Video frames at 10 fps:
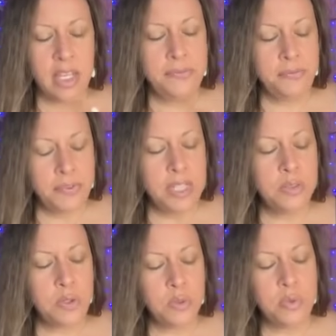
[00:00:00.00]
It
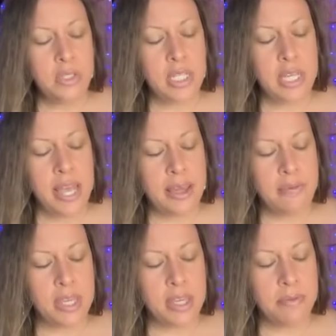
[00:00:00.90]
feels really
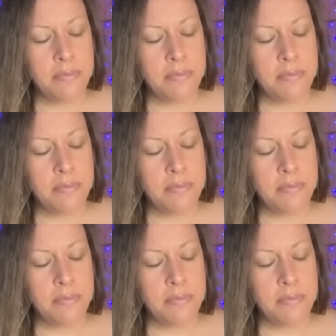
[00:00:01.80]
heavy.